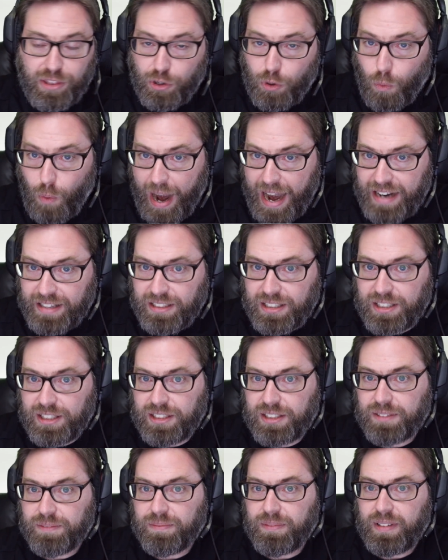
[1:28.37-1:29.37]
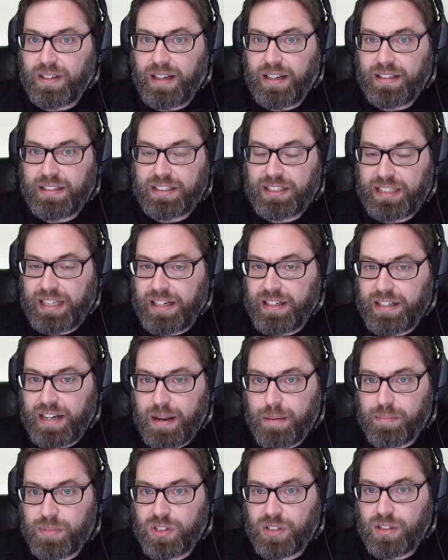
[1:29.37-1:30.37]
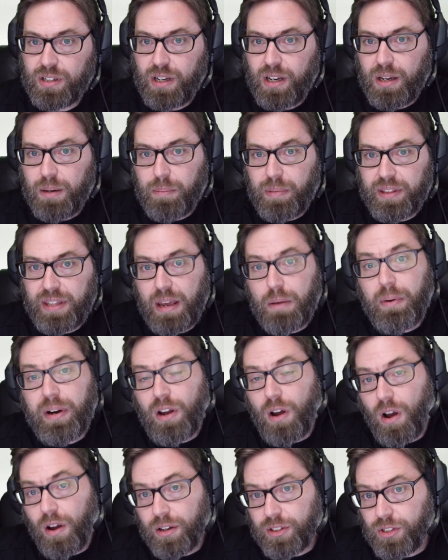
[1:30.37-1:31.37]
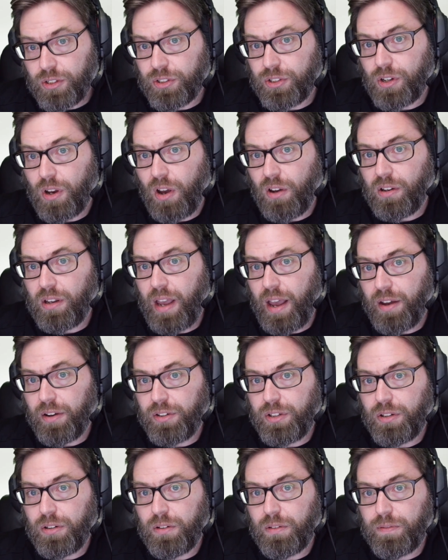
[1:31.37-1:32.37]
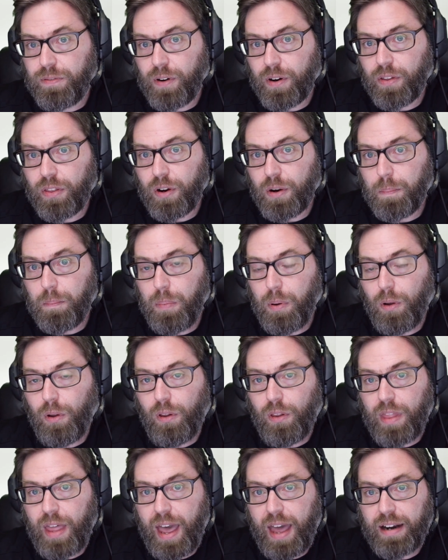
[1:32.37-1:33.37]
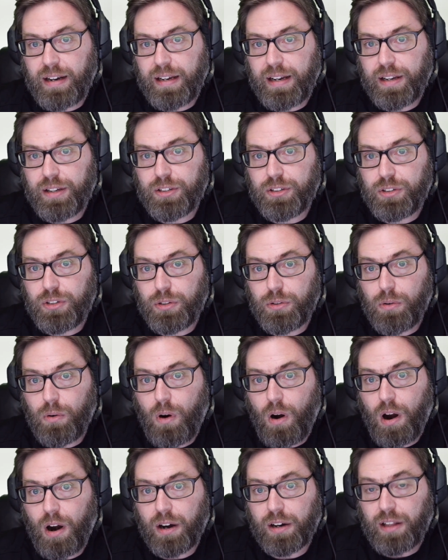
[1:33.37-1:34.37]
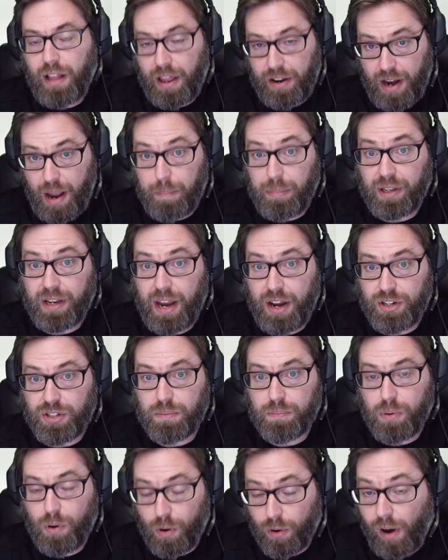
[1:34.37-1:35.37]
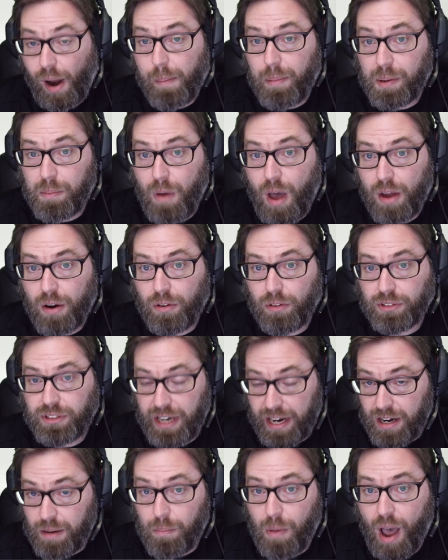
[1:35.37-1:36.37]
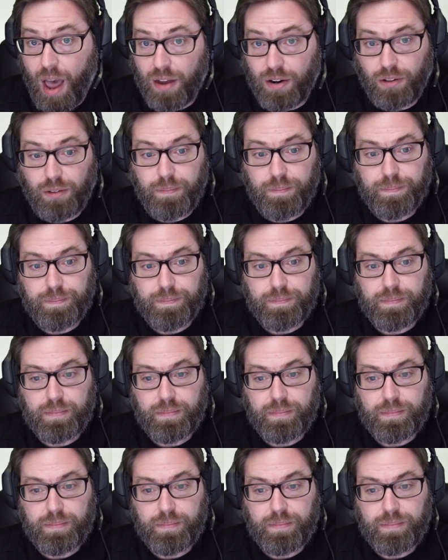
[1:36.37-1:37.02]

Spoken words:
grants and the synonyms, but then we also saw how to further pull that into our cloud application programming model data model